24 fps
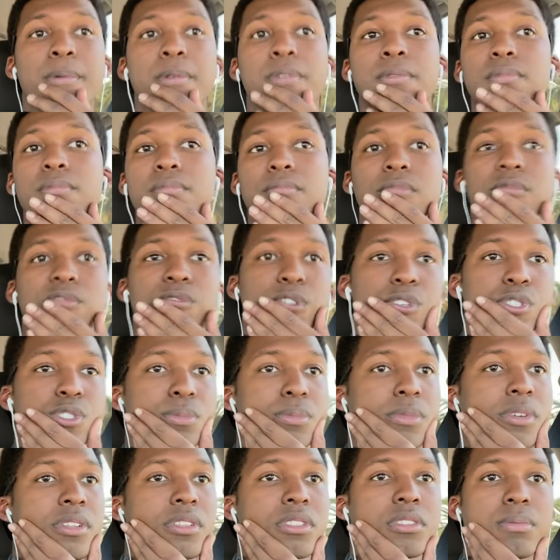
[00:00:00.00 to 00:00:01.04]
For 2
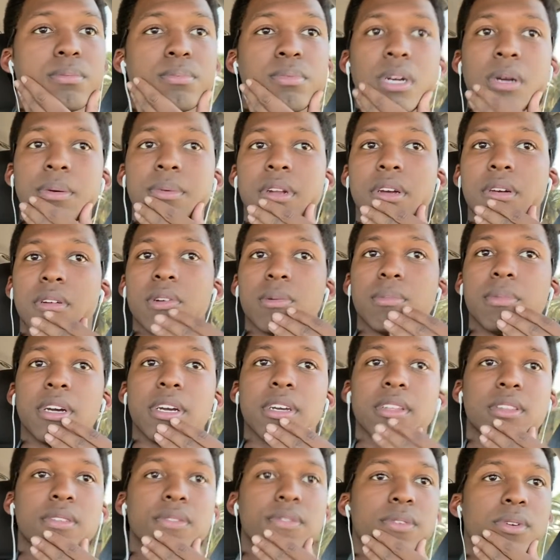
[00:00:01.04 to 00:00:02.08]
months, probably not going to buy
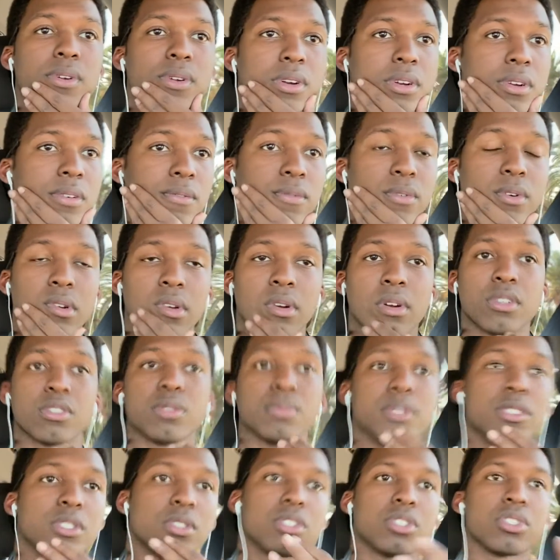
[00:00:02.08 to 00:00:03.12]
anything for the car 2
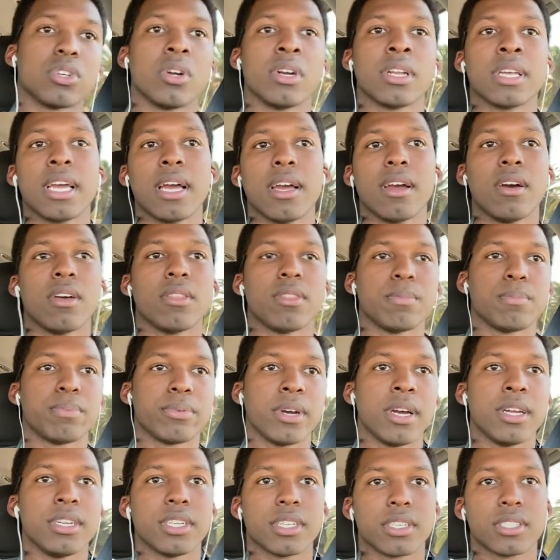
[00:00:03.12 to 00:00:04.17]
months, because I already got other
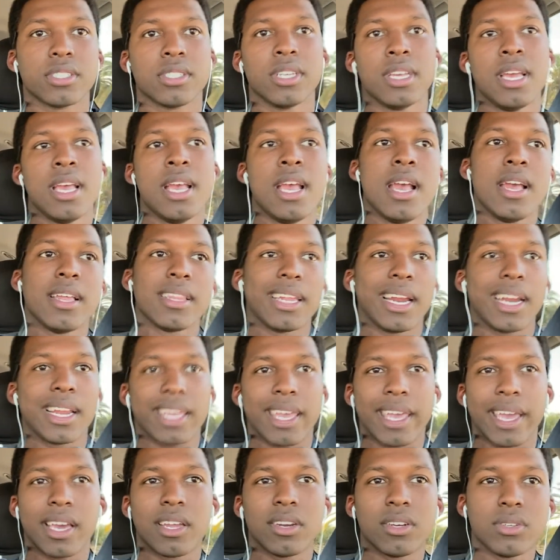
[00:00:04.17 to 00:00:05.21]
projects that I
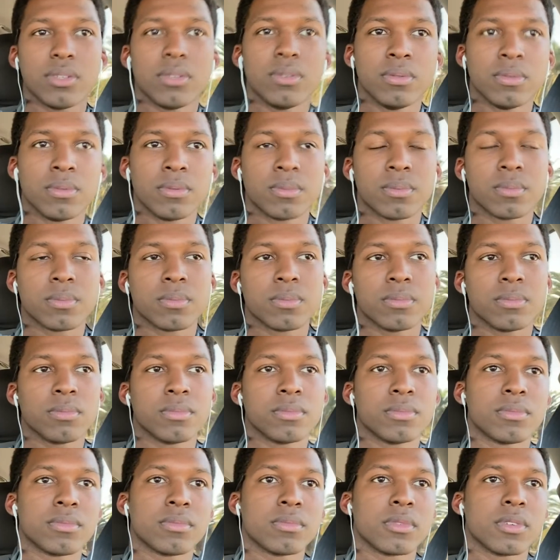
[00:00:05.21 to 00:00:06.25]
can do
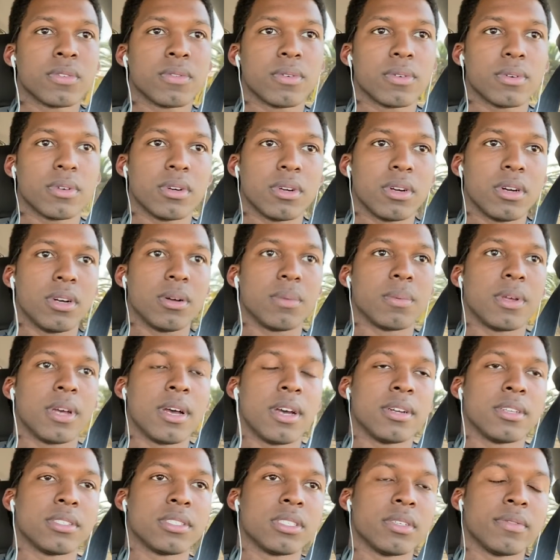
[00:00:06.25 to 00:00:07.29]
for the
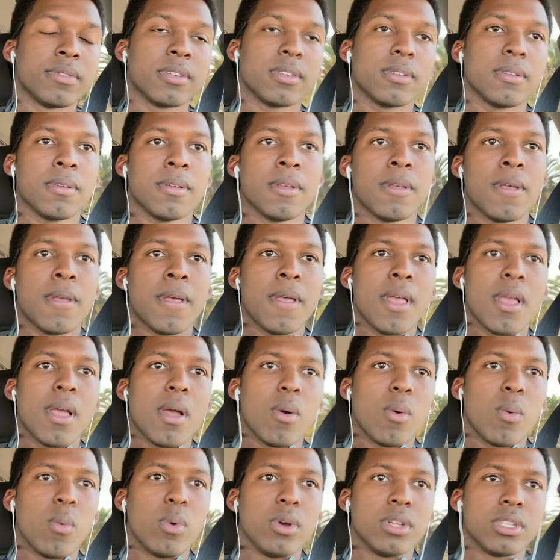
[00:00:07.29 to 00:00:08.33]
Honda Civic,
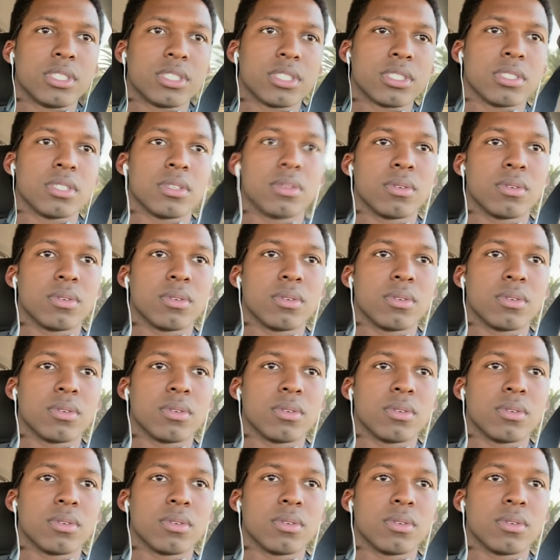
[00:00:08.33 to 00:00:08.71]
which